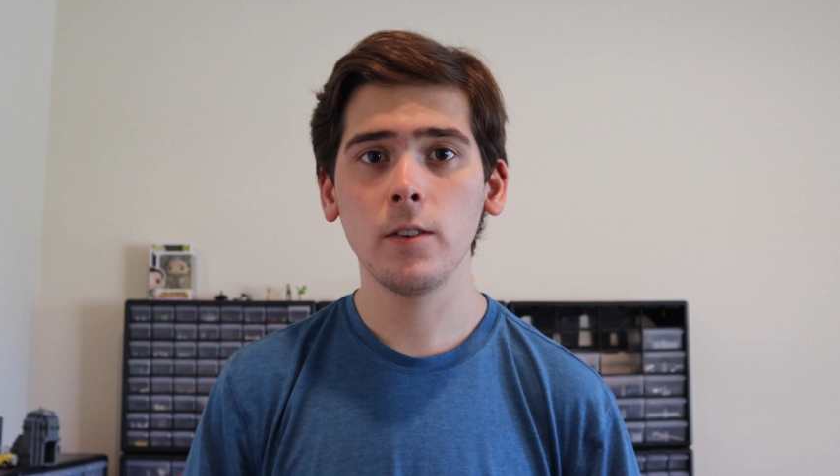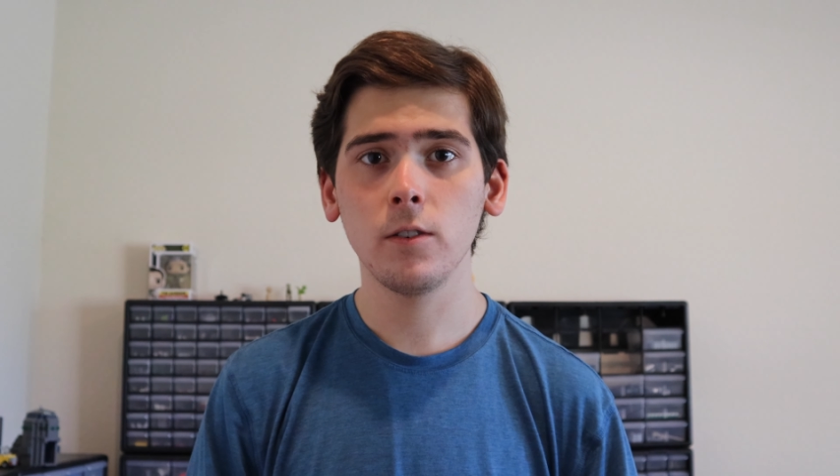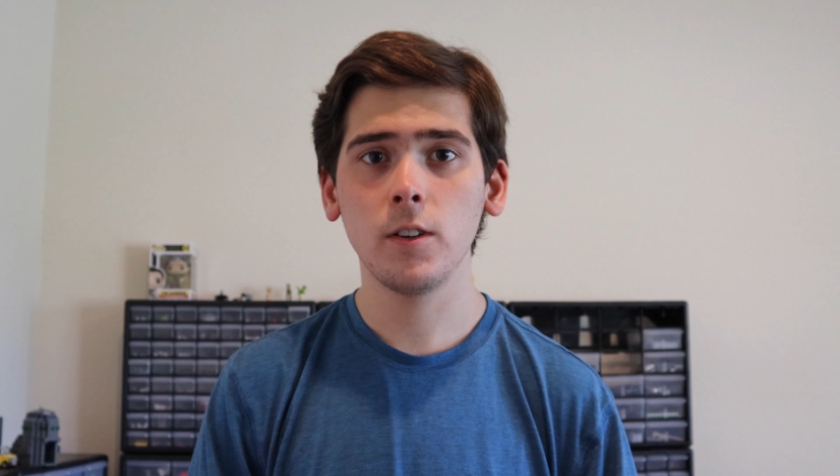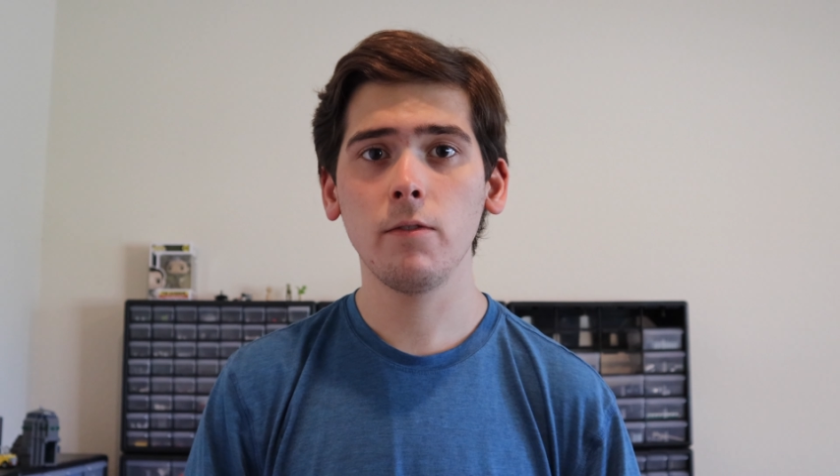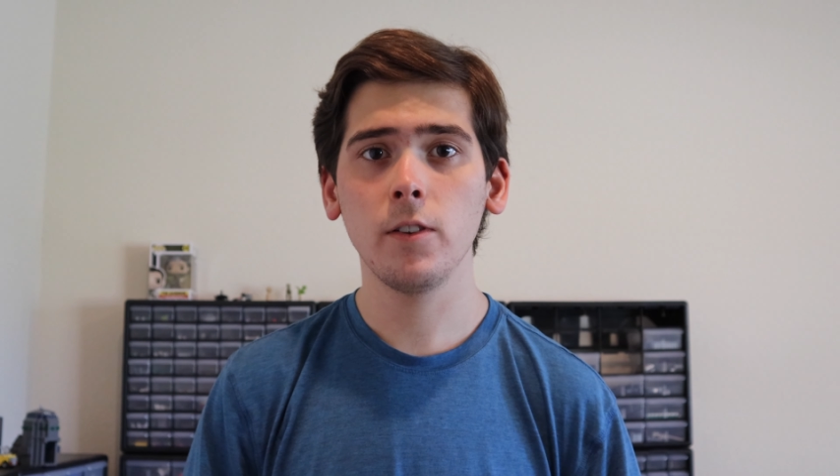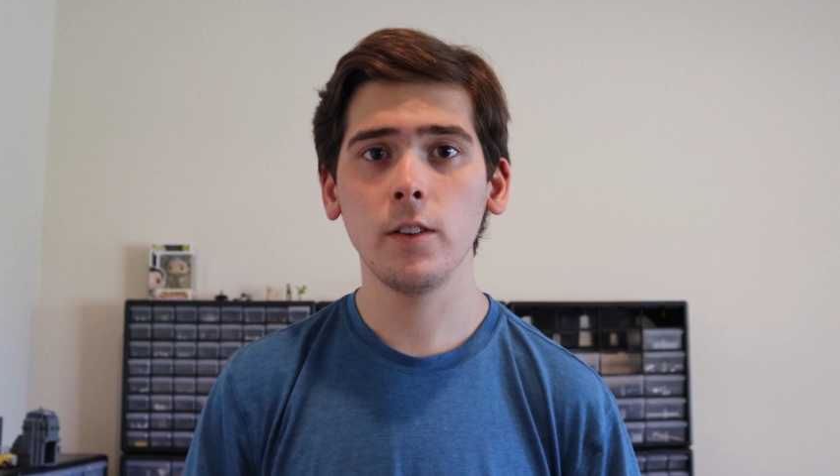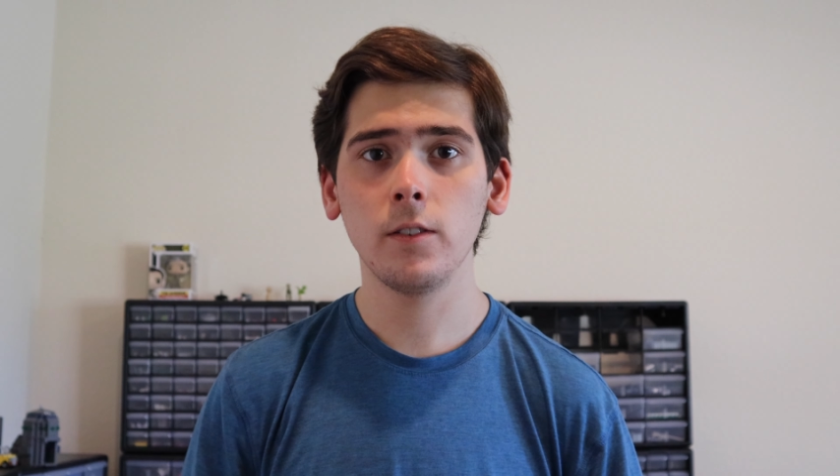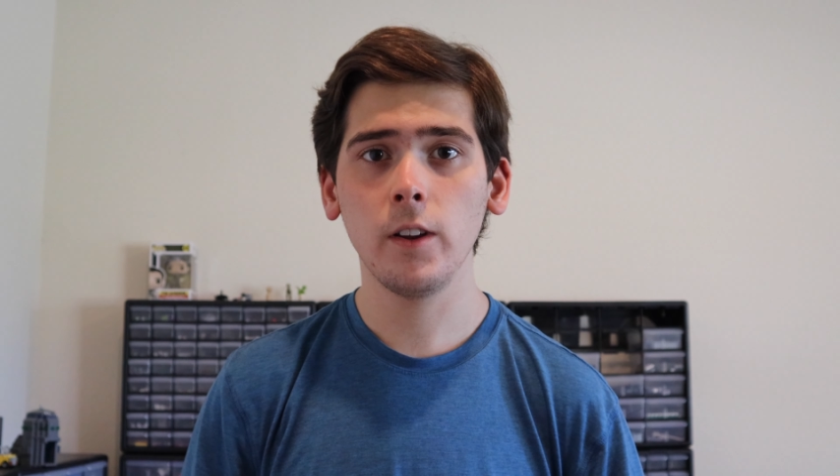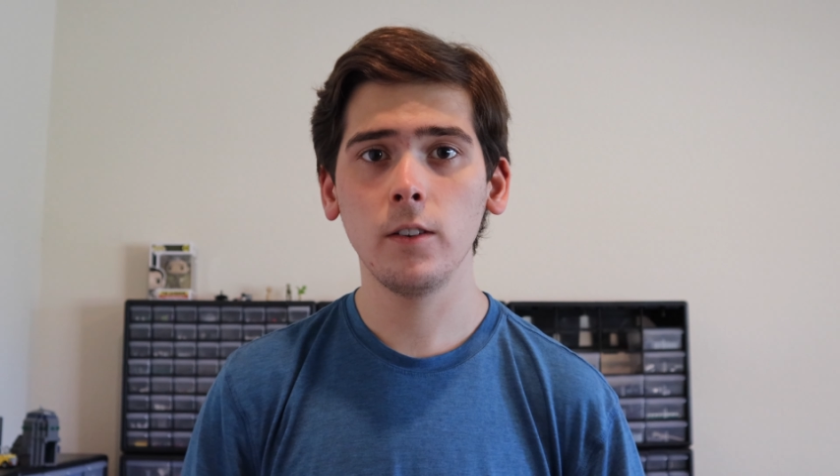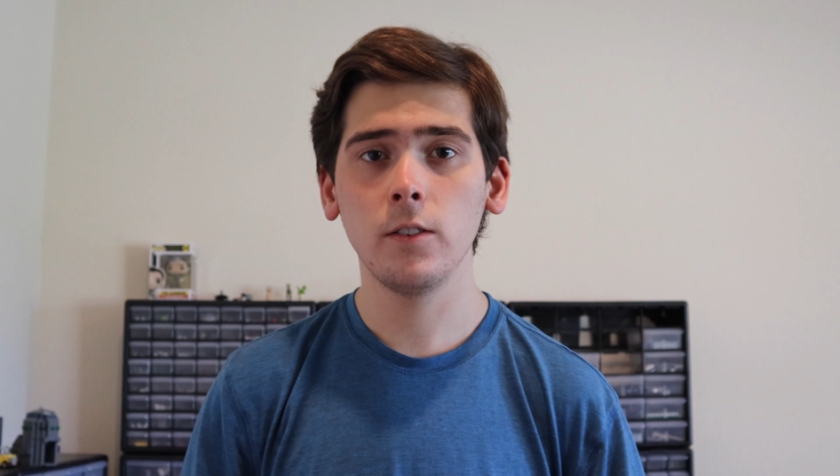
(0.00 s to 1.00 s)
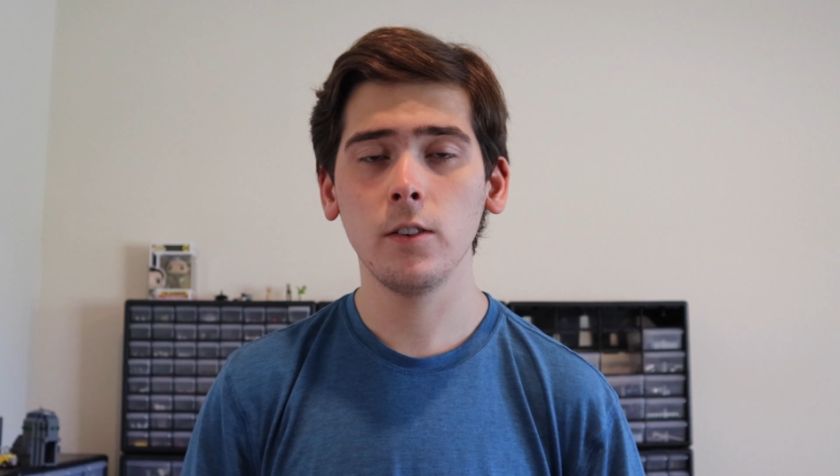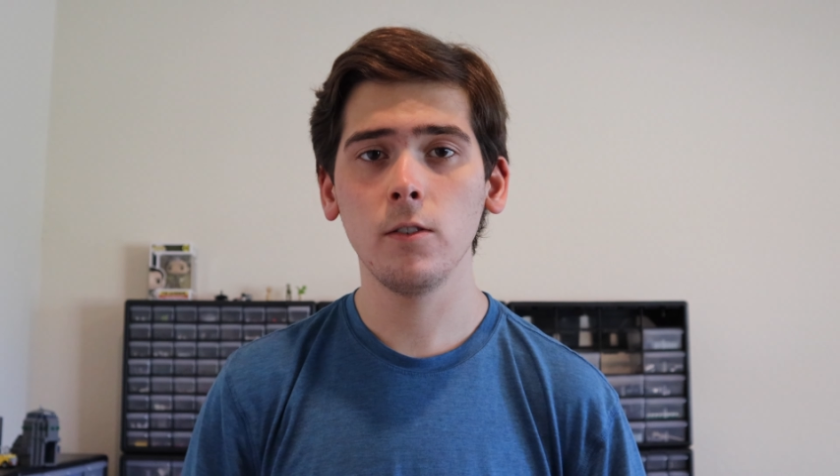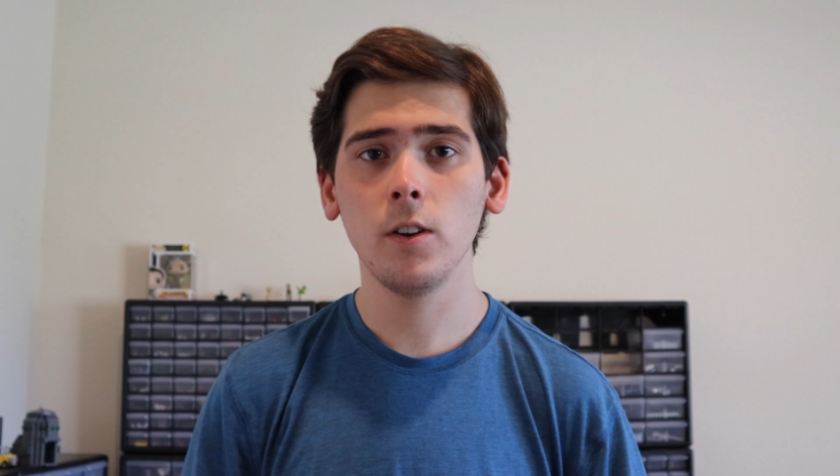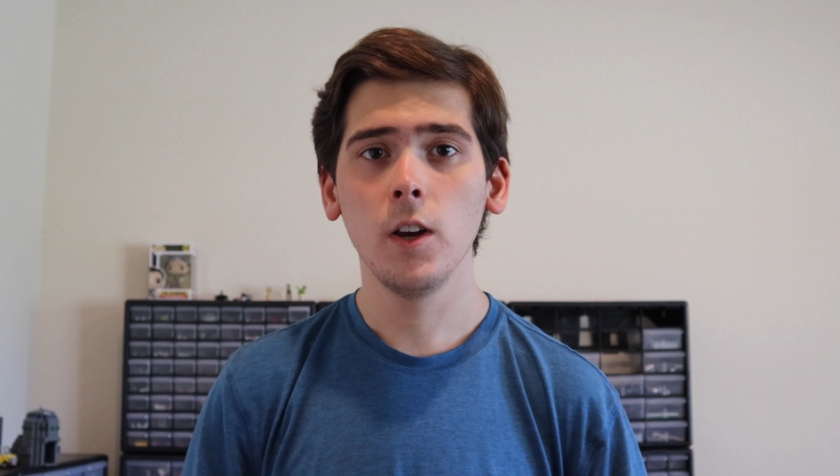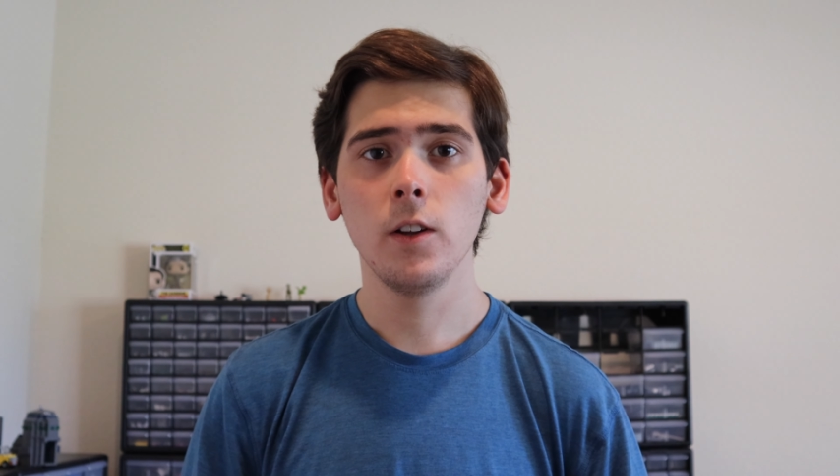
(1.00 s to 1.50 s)
so definitely stay
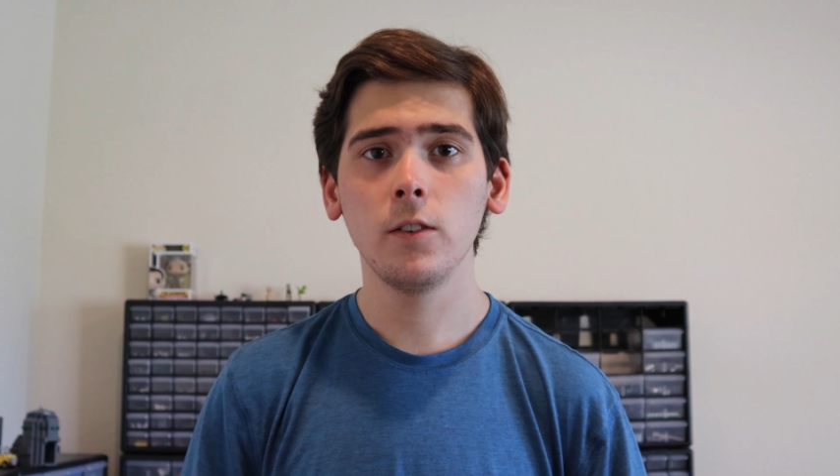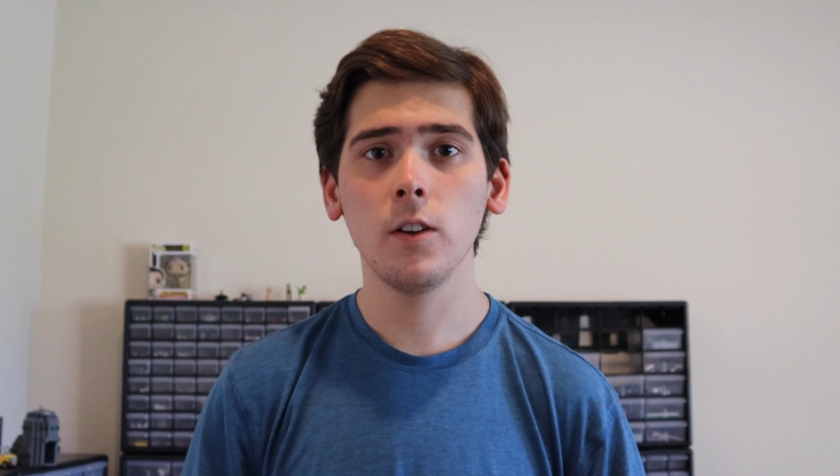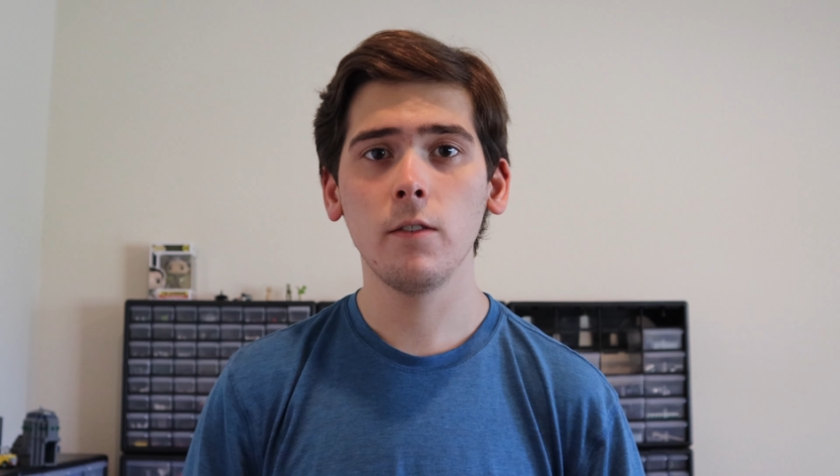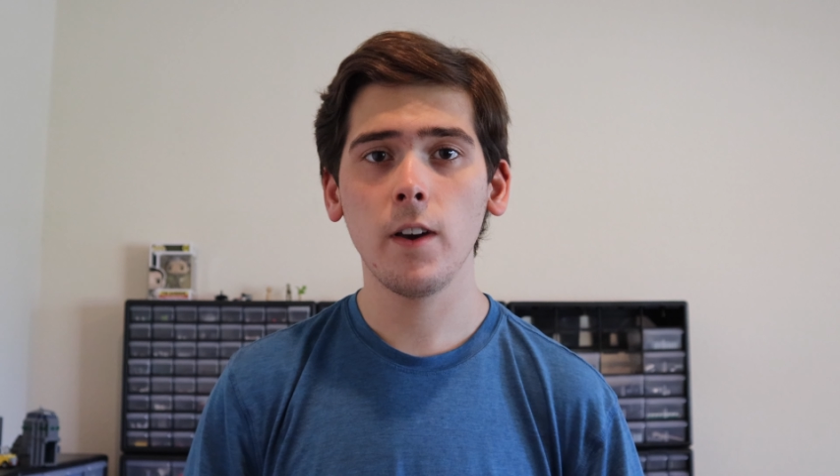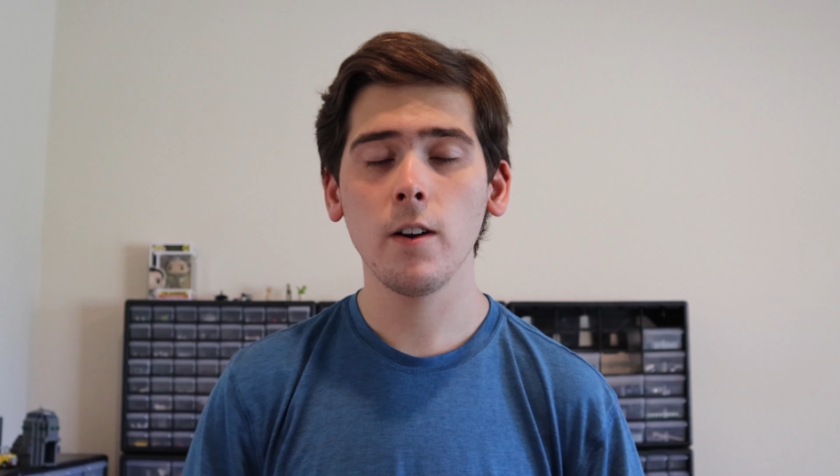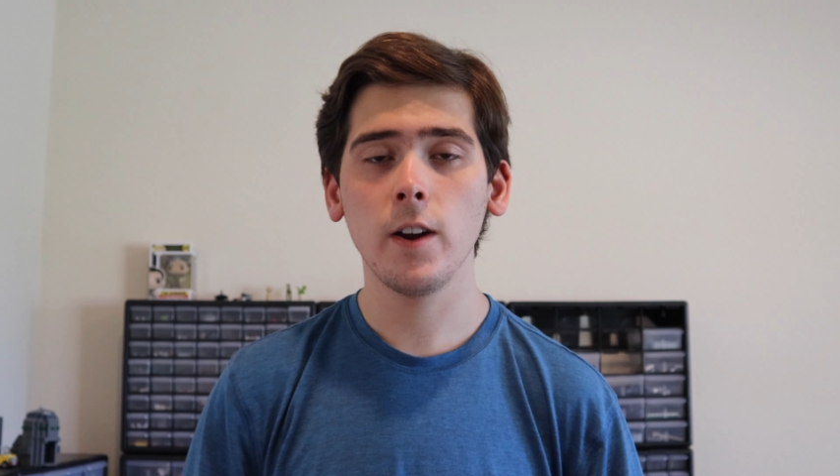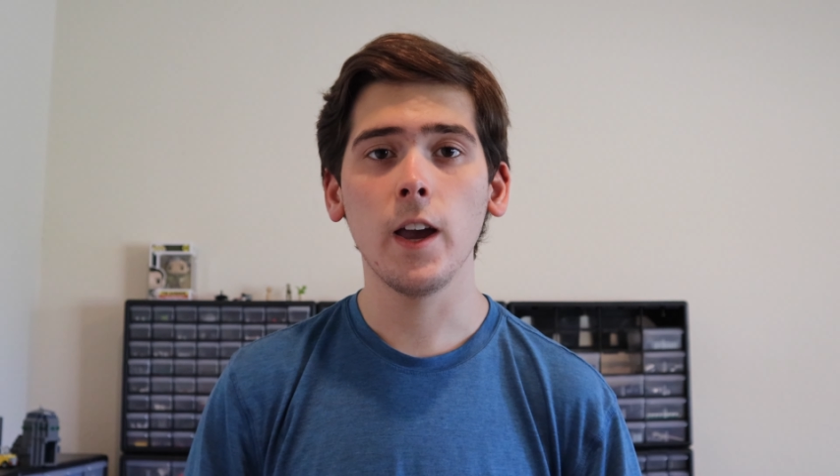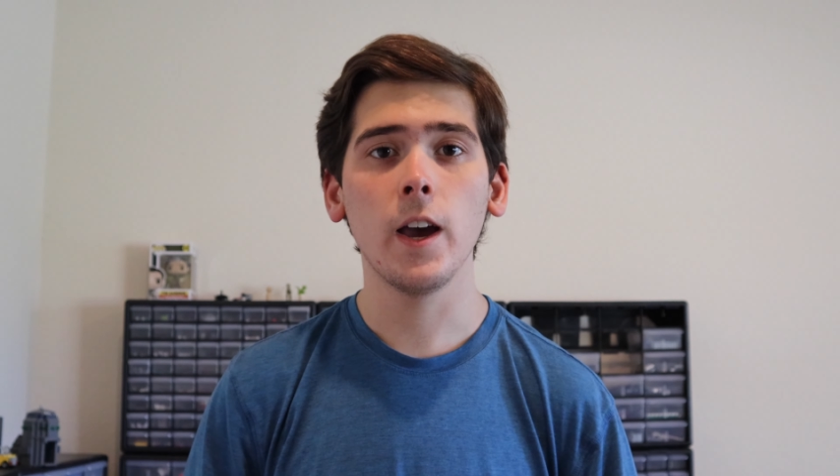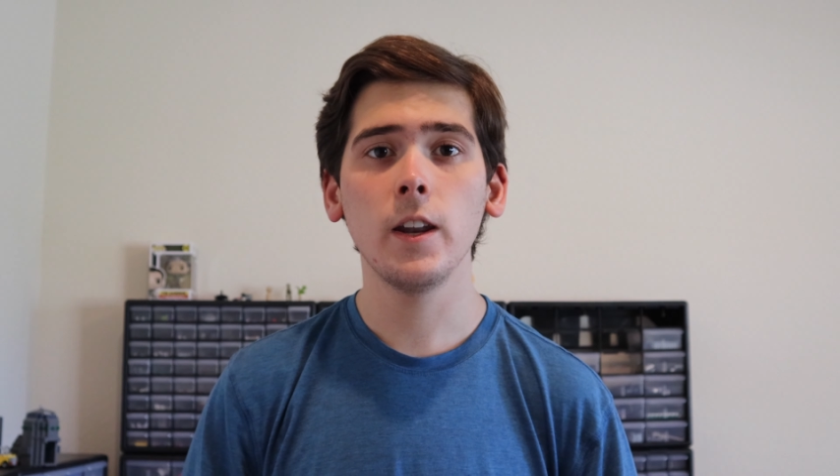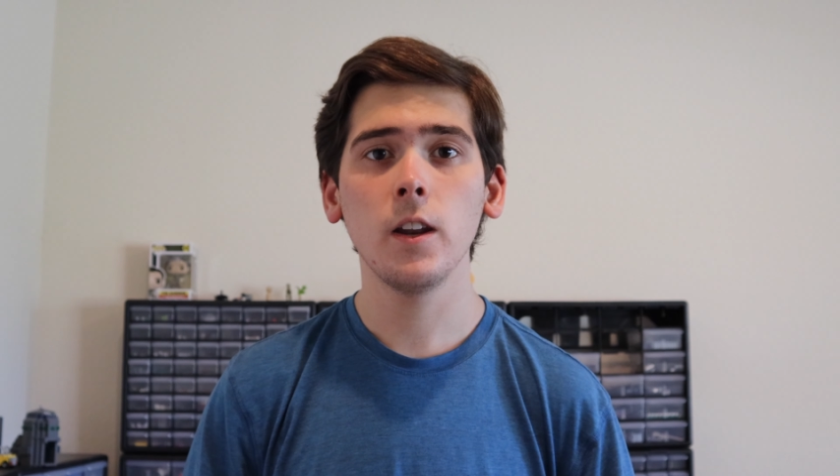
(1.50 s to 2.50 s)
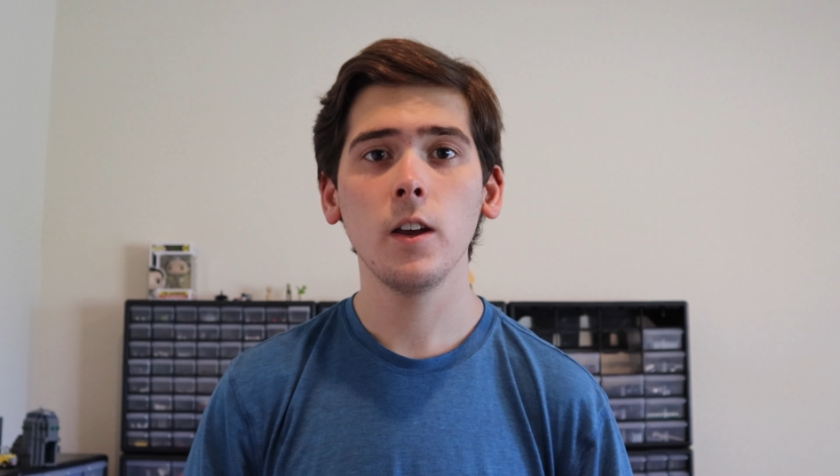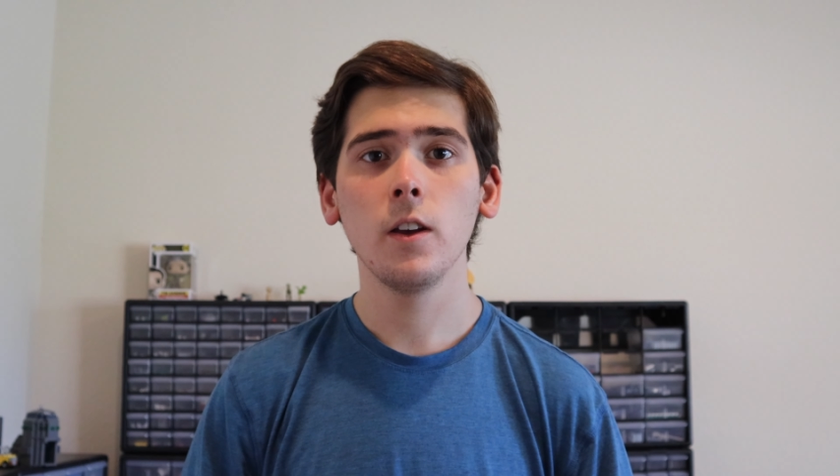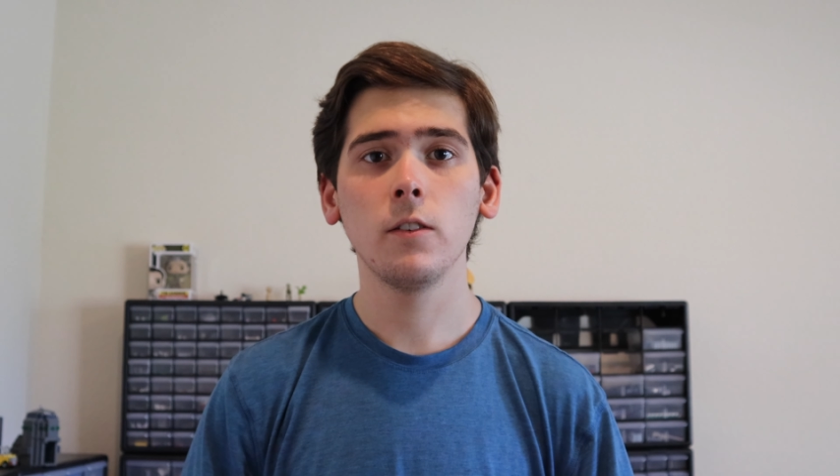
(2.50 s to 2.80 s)
tuned to the very end.